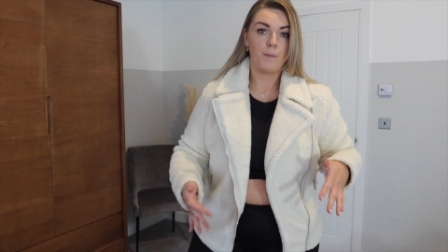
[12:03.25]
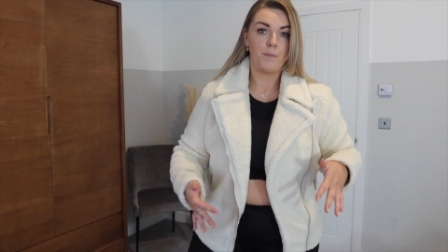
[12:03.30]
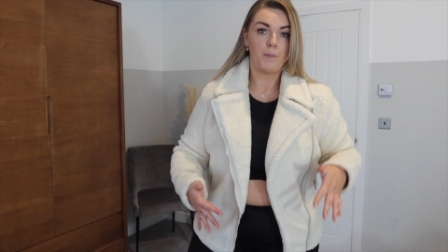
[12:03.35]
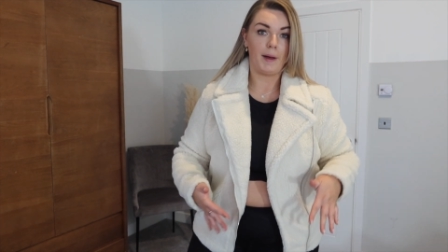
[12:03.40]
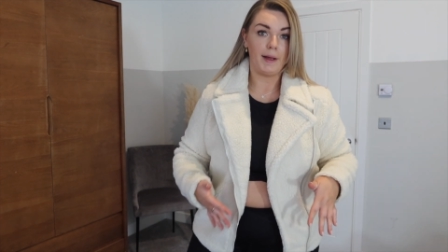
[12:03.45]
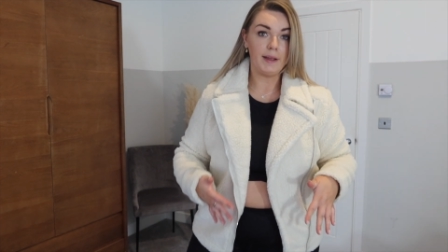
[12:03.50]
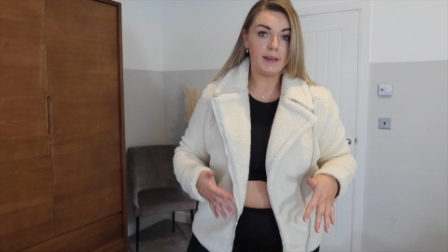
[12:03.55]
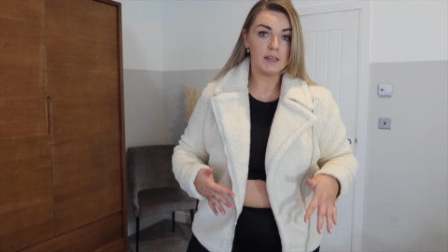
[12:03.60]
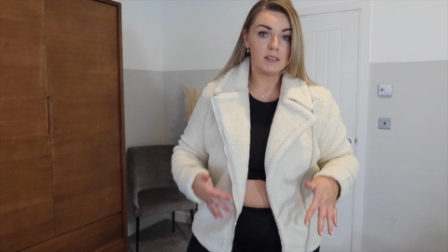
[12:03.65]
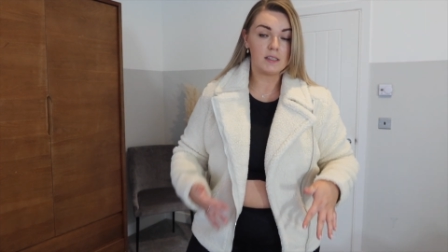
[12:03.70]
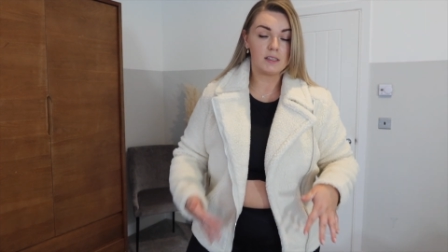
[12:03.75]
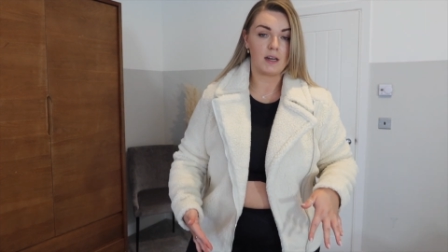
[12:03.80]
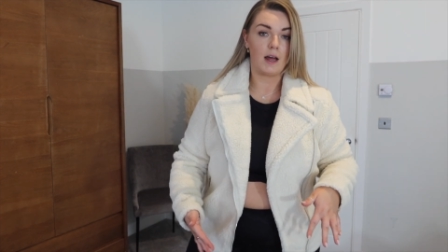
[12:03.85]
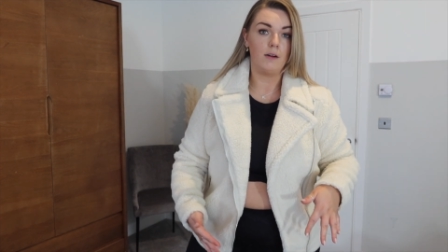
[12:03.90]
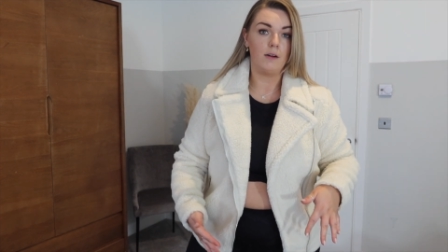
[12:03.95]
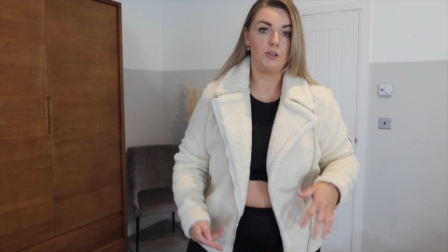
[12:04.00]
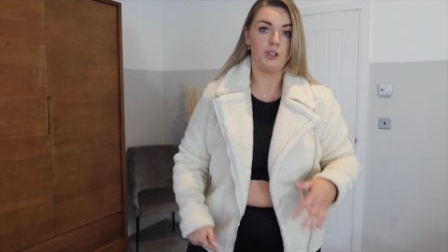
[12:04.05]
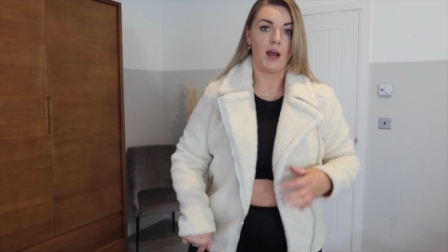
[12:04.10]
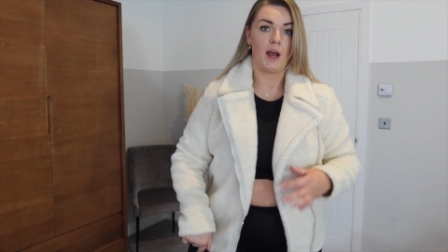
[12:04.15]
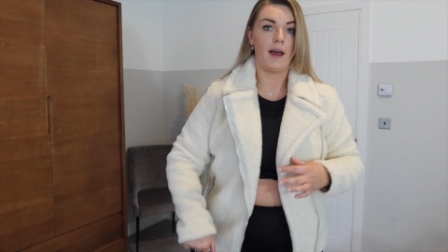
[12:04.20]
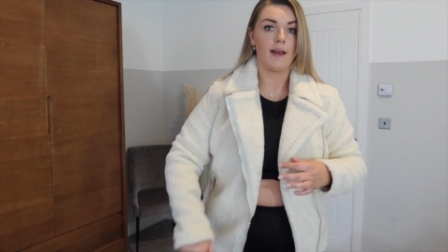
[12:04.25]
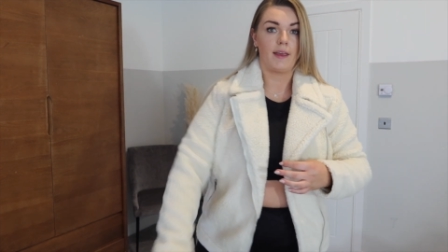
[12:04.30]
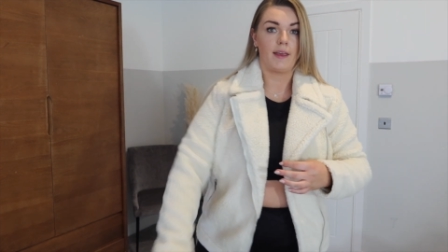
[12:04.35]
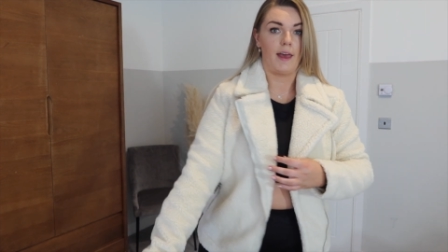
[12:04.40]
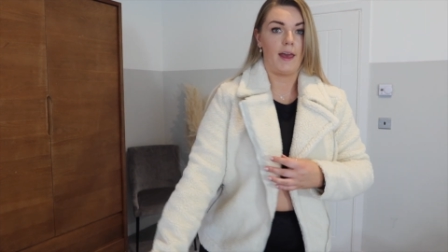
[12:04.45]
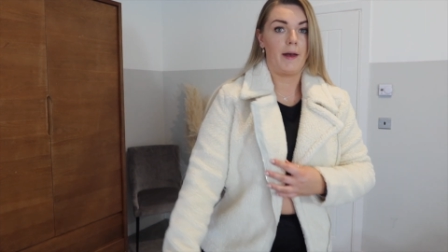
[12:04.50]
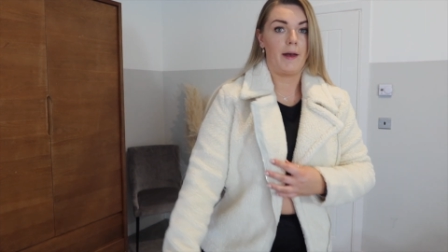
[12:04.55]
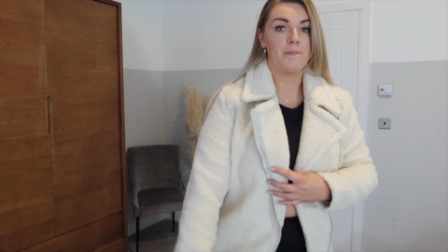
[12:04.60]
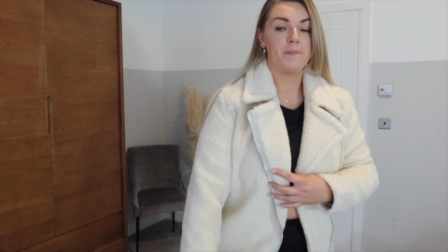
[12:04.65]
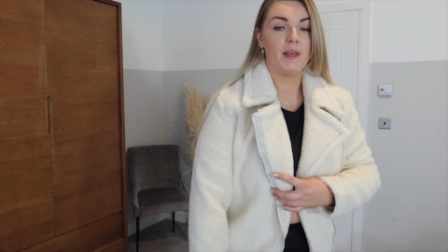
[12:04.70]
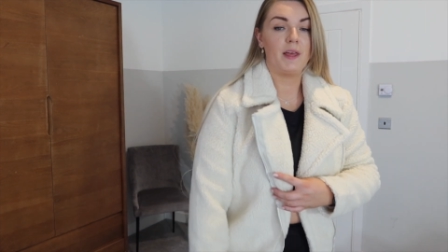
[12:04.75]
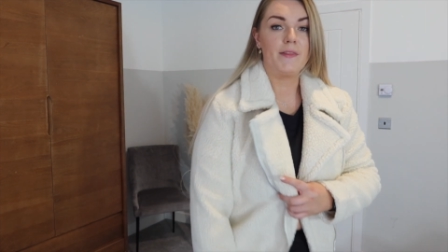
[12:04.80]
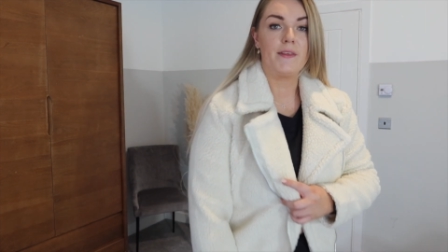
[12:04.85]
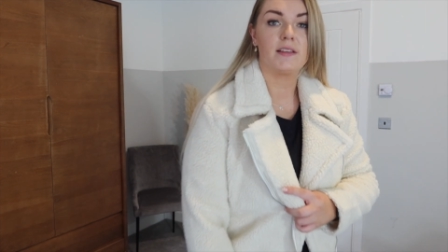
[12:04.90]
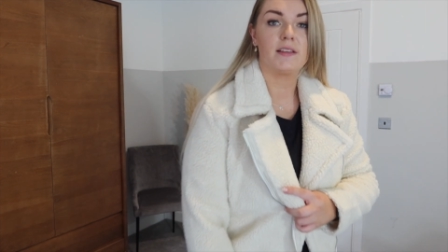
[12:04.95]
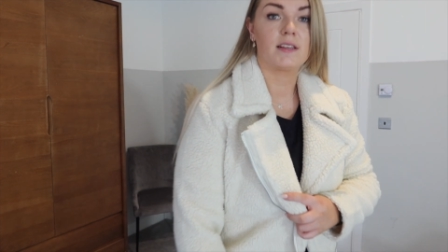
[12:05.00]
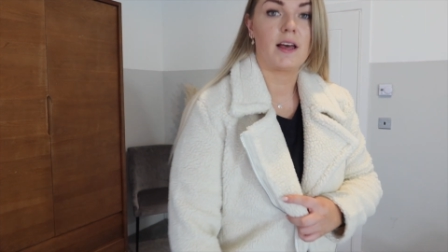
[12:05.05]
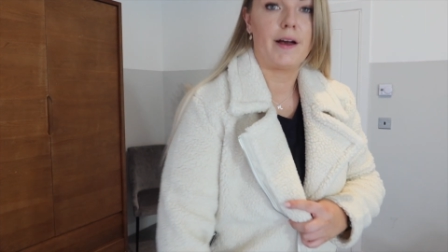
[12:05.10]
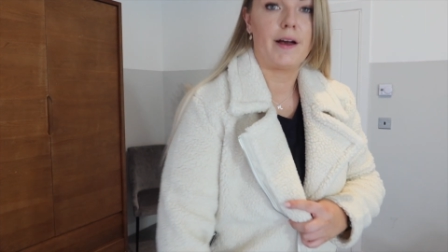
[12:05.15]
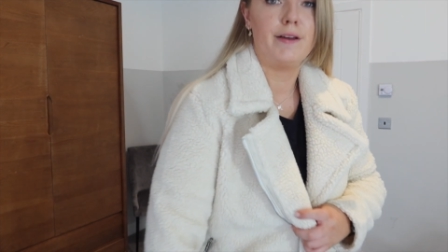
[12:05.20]
biker style jacket in
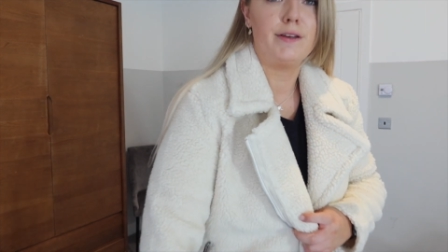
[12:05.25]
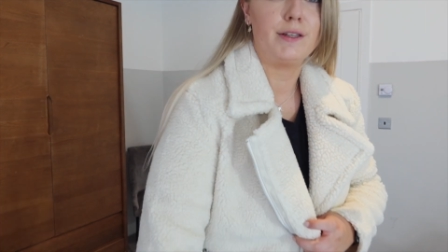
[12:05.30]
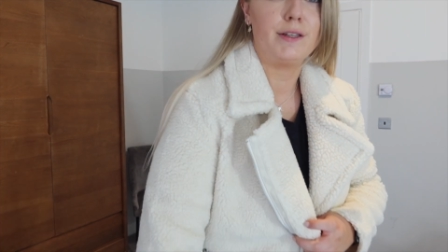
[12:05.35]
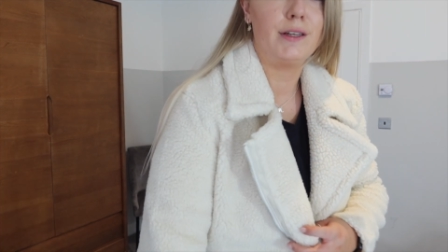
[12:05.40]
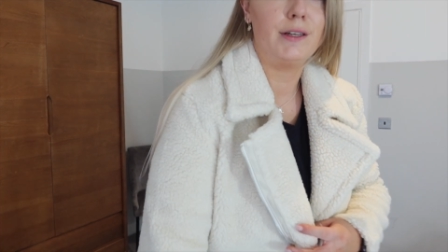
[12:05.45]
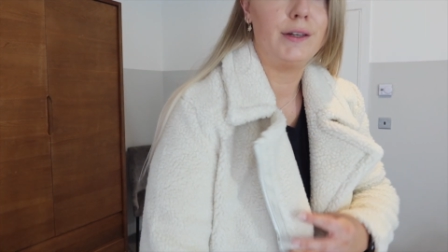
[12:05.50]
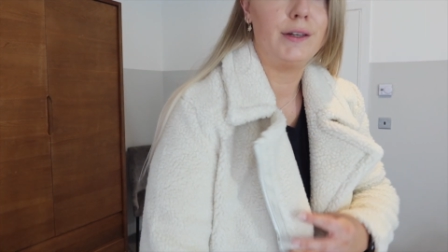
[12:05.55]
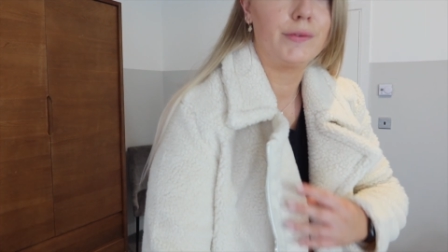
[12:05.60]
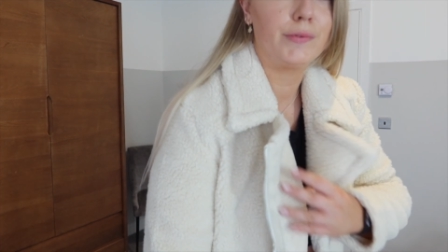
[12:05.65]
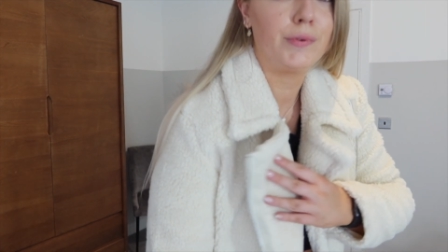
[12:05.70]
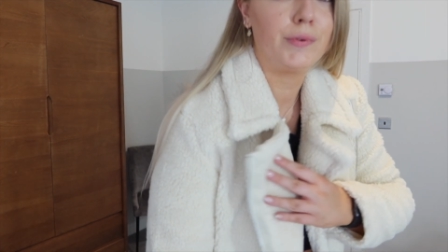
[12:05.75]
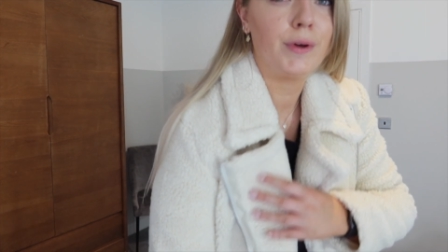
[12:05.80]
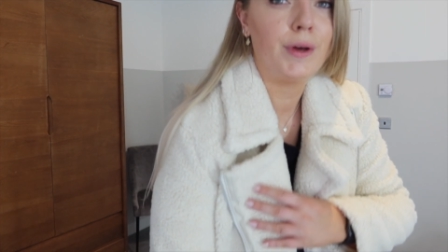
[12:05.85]
this kind of